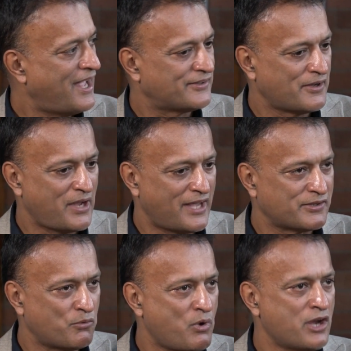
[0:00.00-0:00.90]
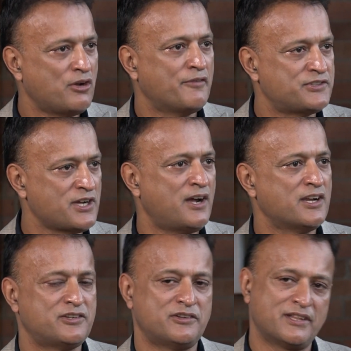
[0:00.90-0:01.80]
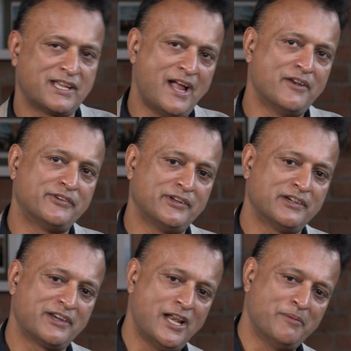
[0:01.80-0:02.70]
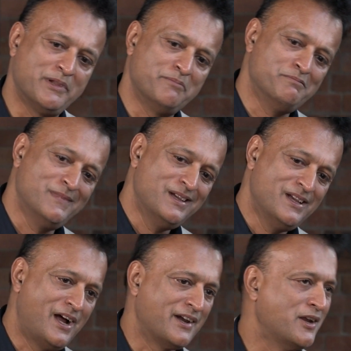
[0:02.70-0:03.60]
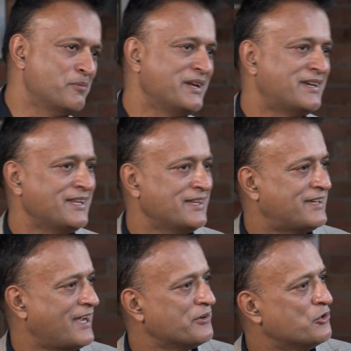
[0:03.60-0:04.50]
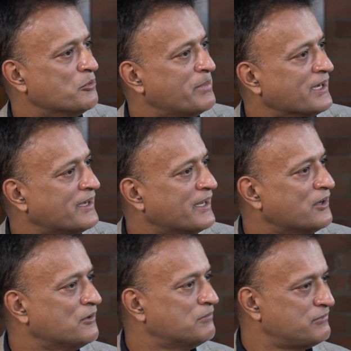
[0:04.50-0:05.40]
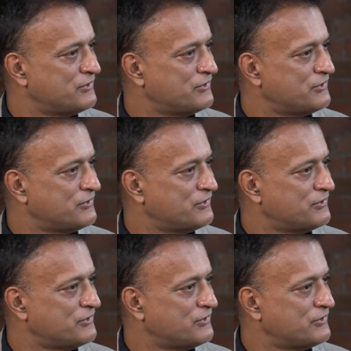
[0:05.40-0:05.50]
As a one-off charge to the council to help them, I don't know, maintain their town hall building or